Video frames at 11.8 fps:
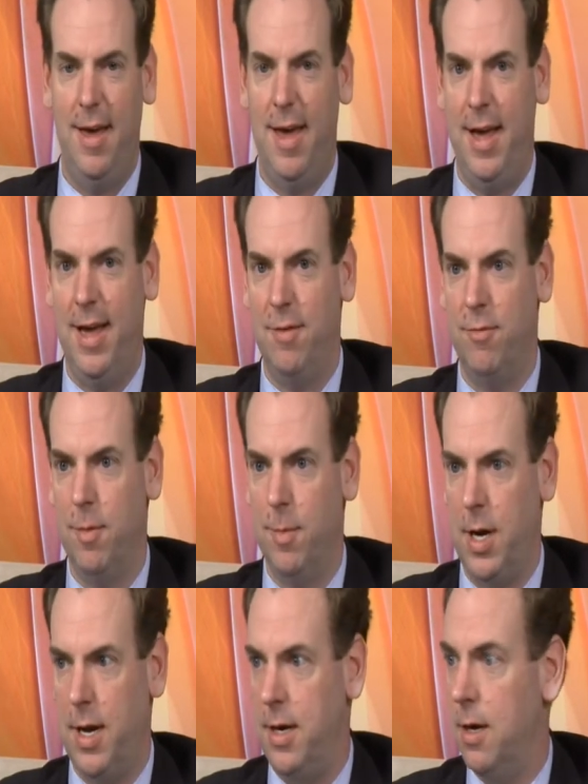And from
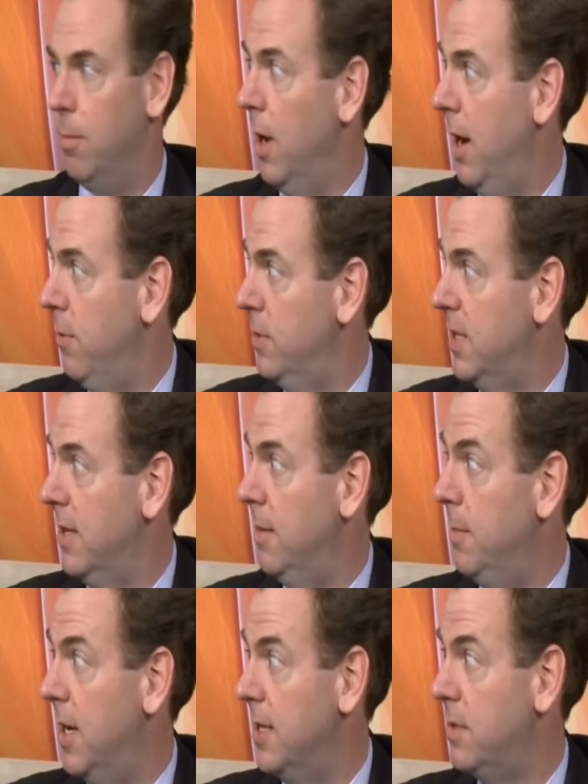what I hear, Brian was on the
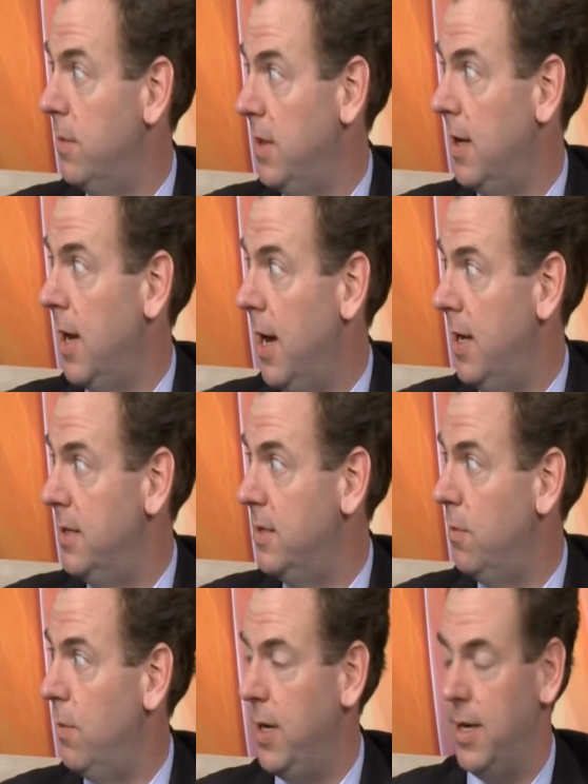bus with the
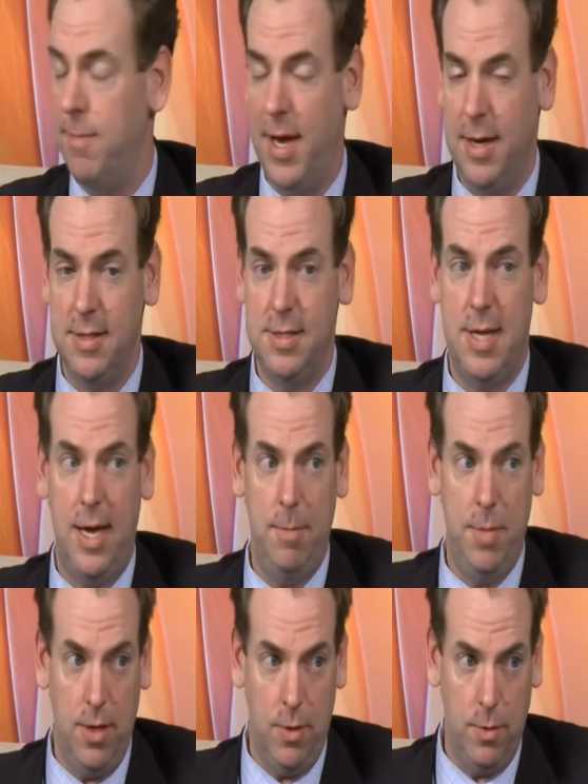guys when he made his
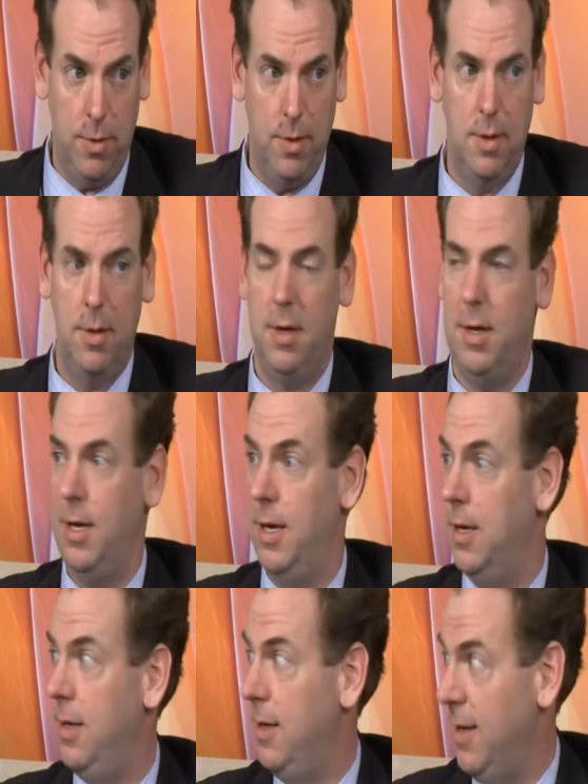debut
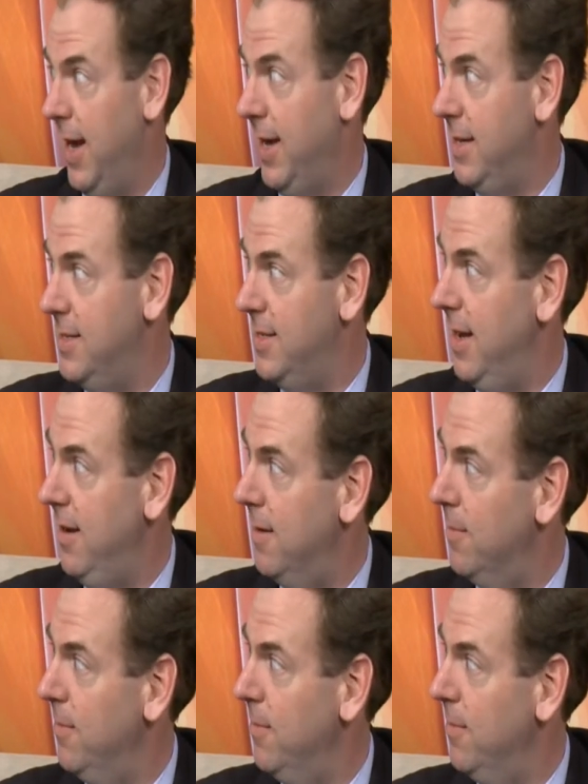in Yankee Stadium.